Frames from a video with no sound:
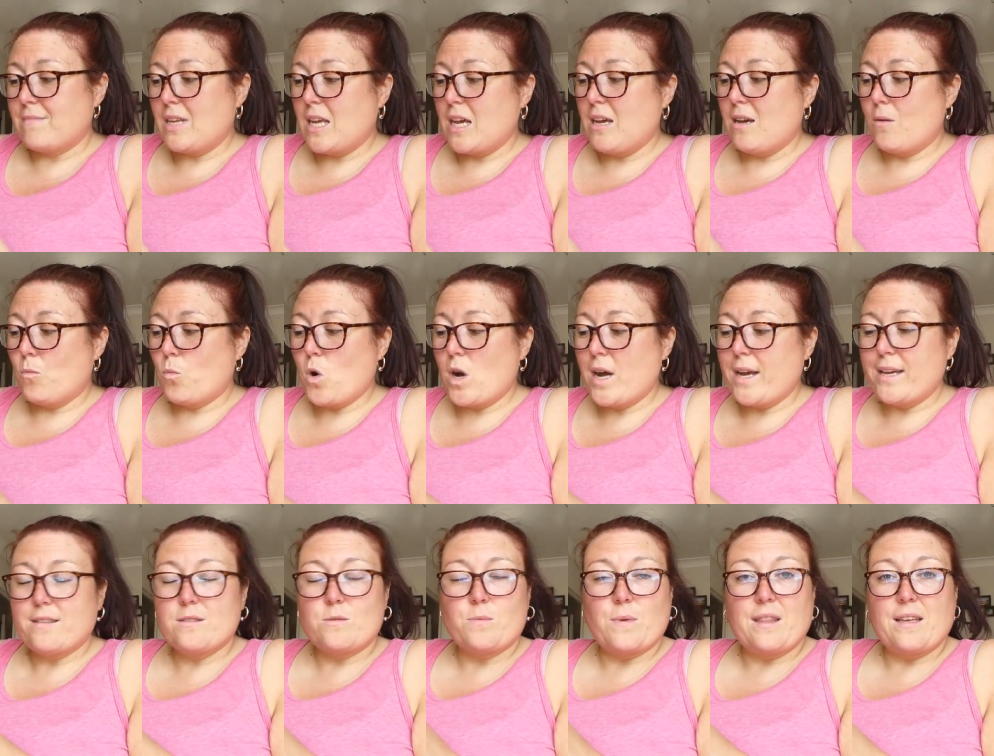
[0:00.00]
uh,
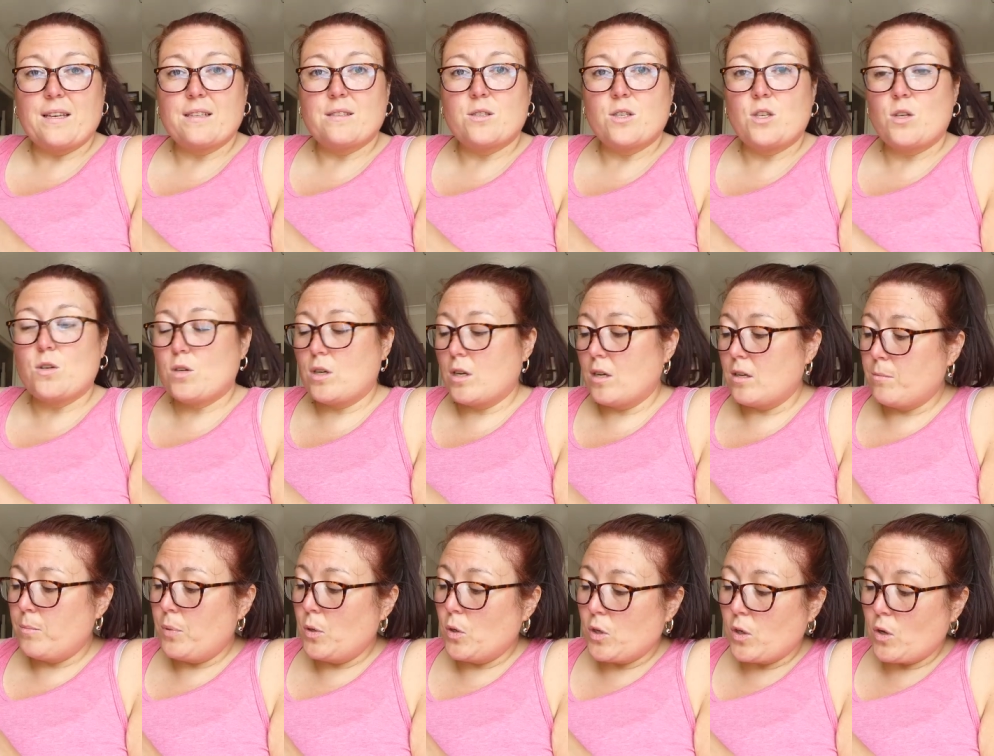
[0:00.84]
wires with it so you
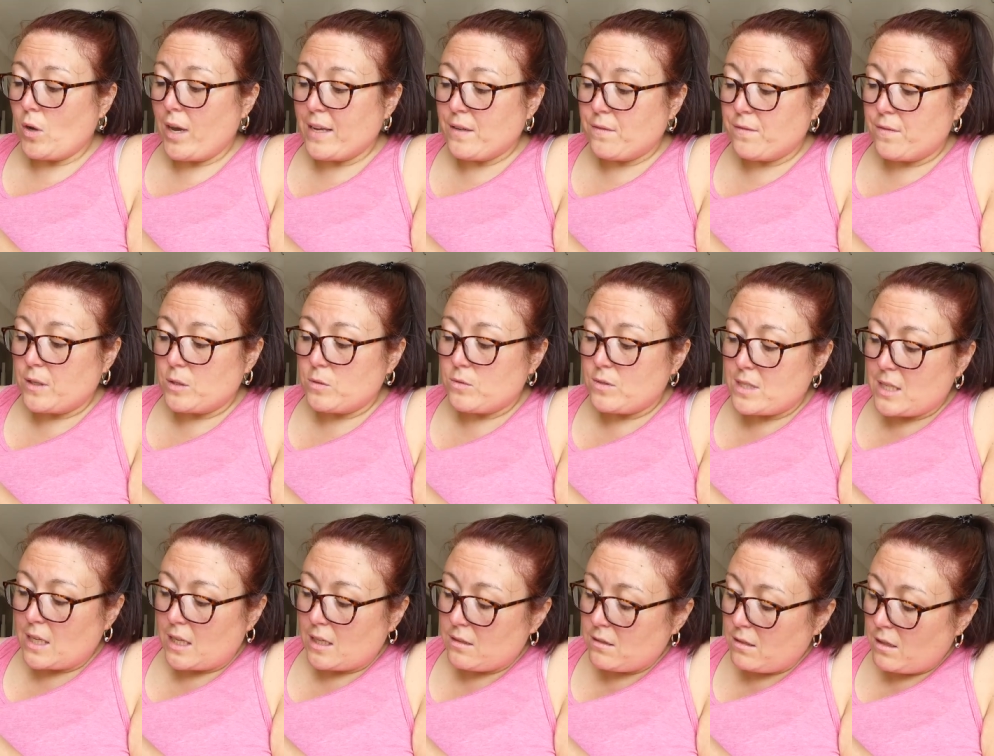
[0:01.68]
can put your
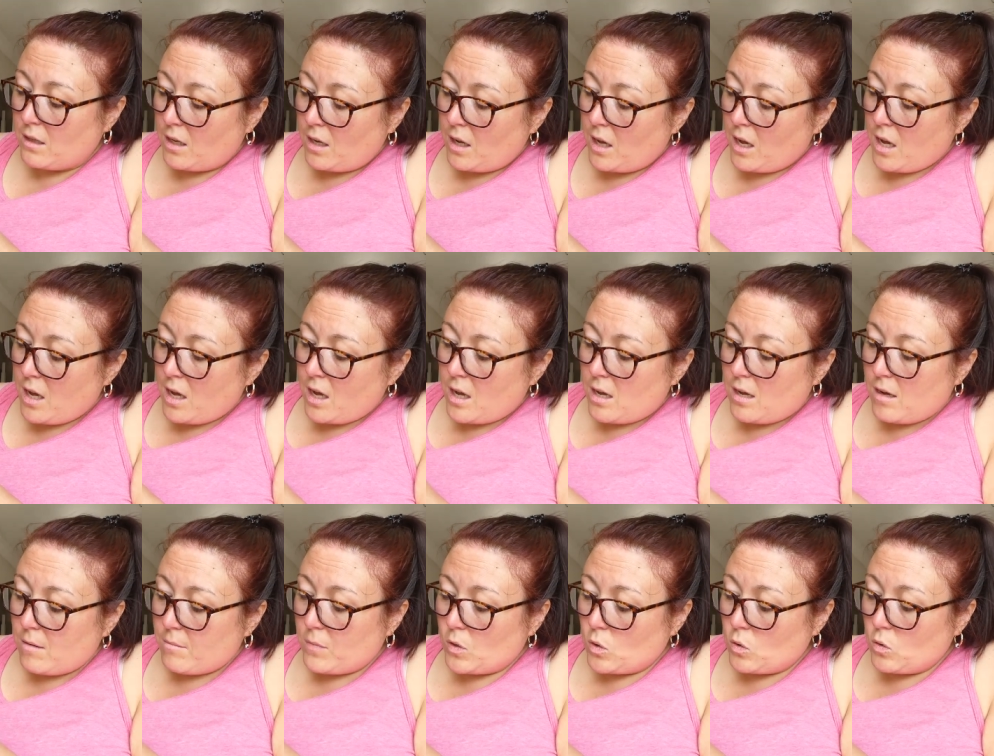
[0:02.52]
headphones in
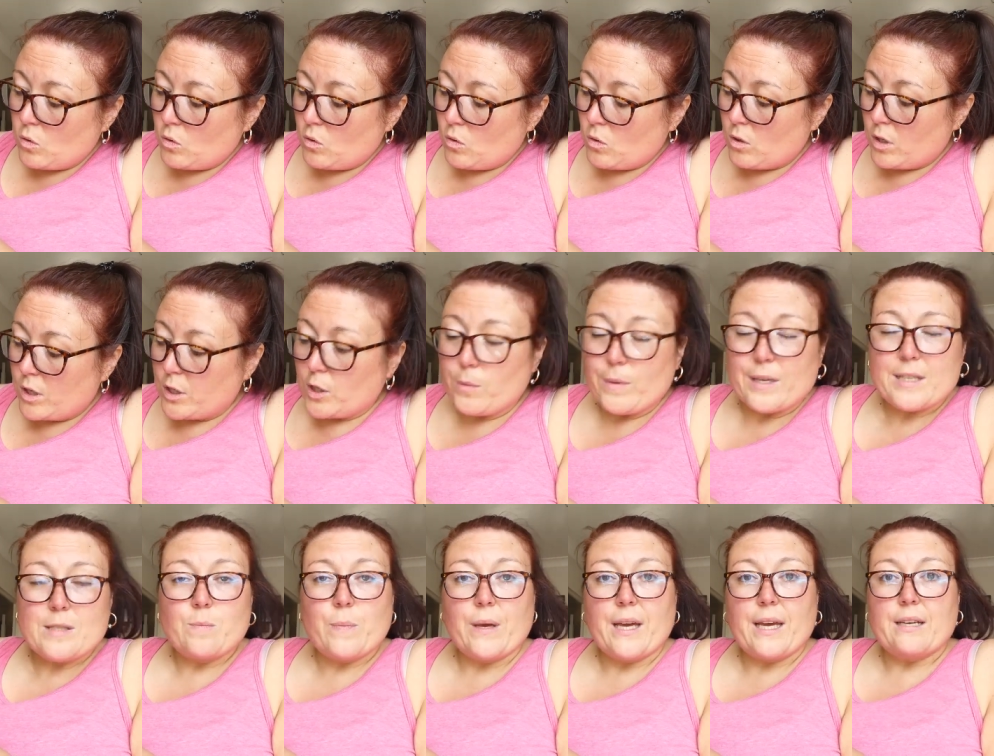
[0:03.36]
um, or a
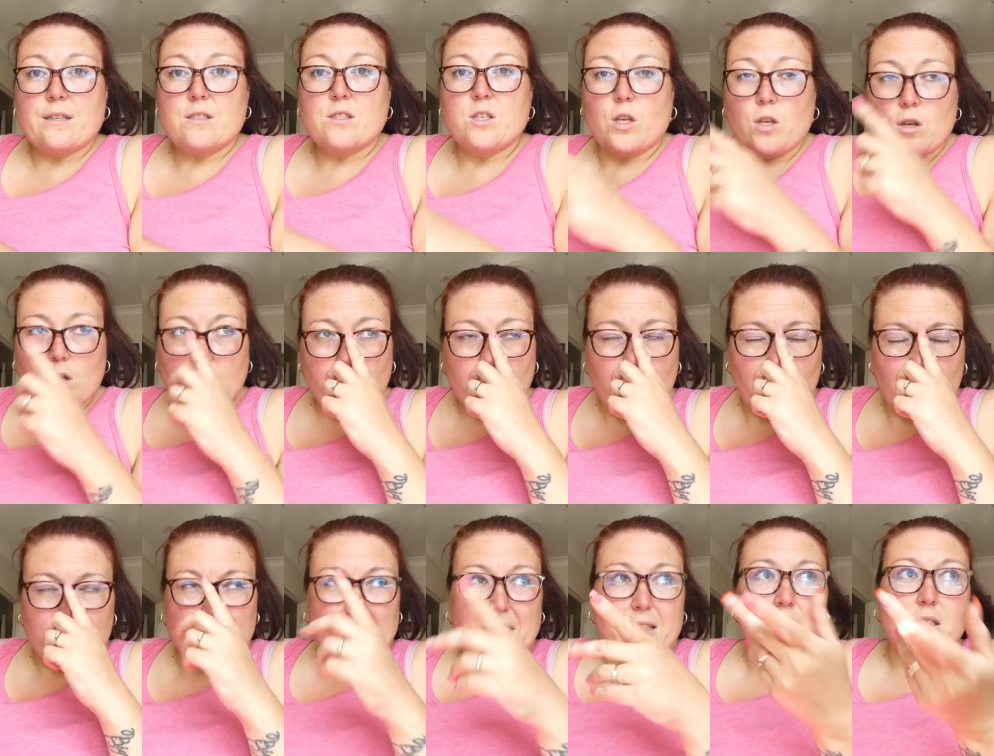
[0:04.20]
USB so you can
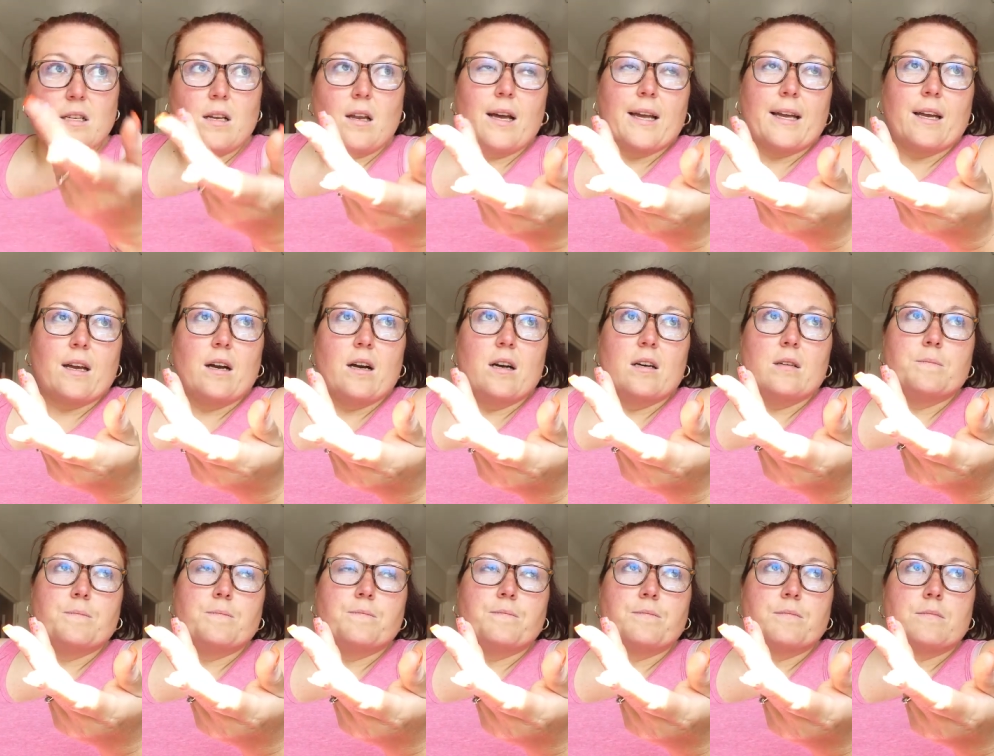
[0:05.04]
plug it into like
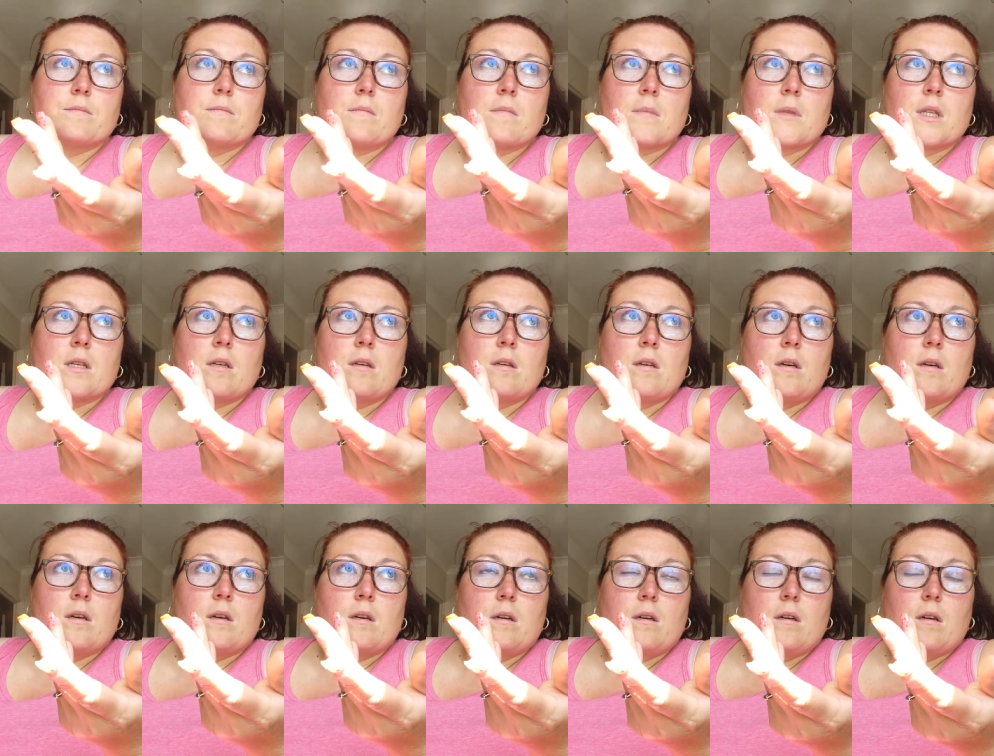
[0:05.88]
um,
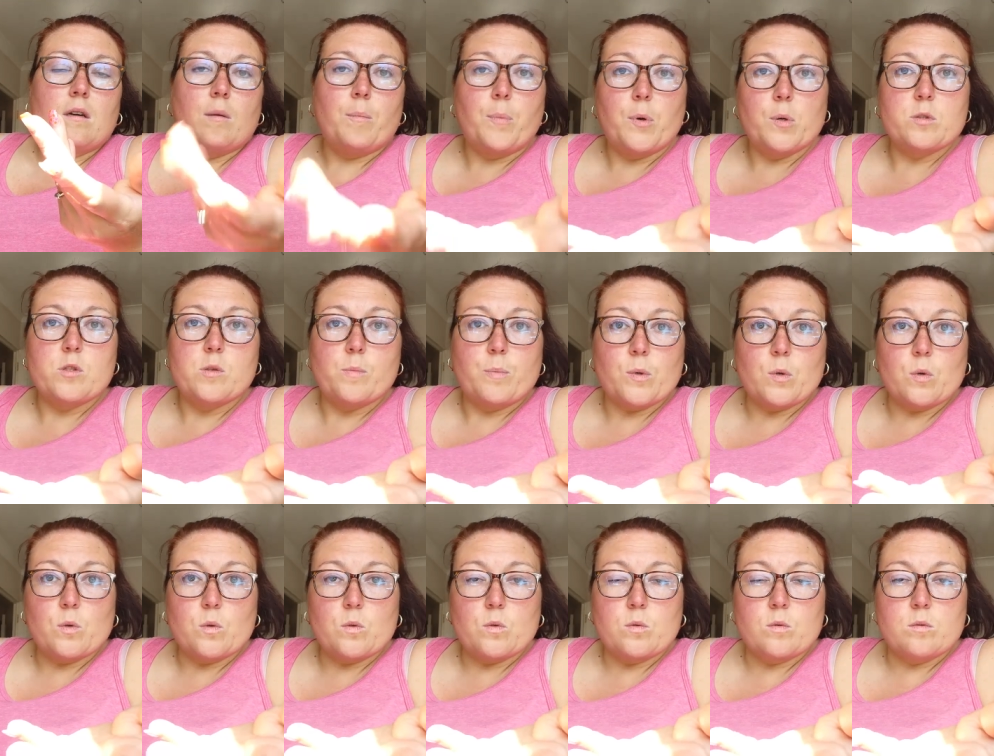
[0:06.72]
a
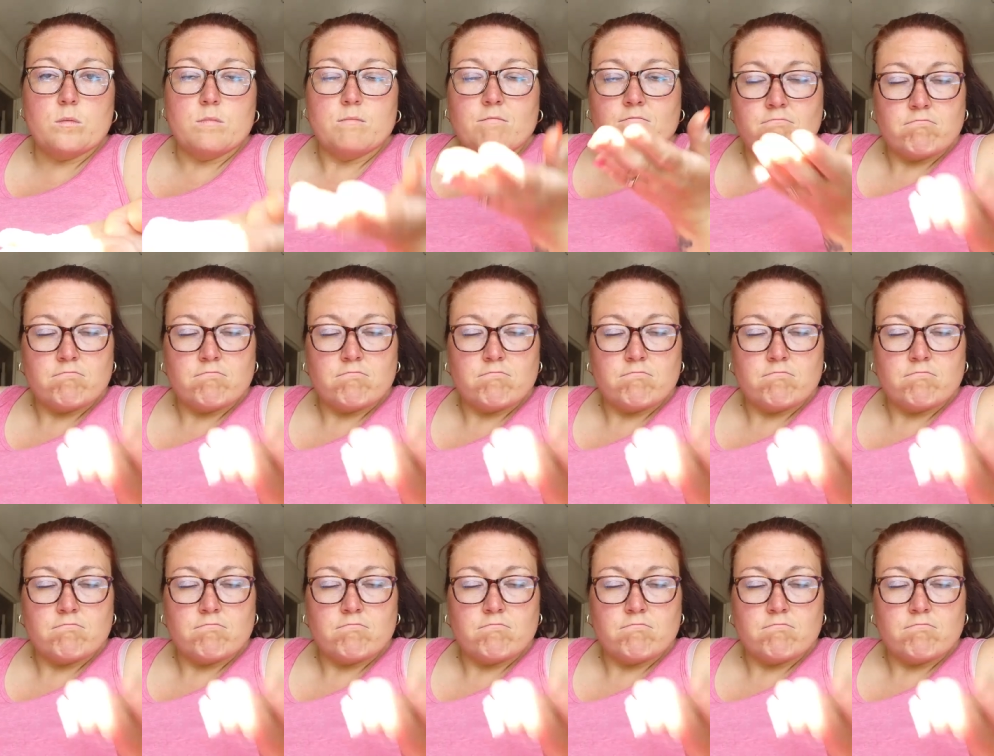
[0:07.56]
portable